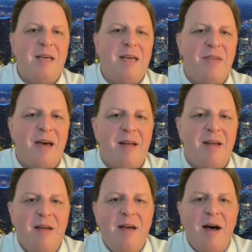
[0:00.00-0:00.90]
it that,
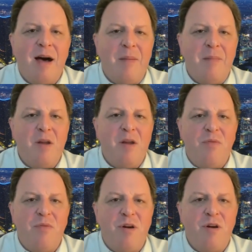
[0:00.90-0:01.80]

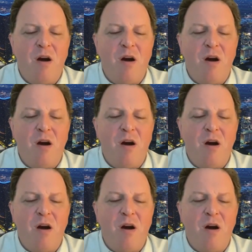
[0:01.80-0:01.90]
they're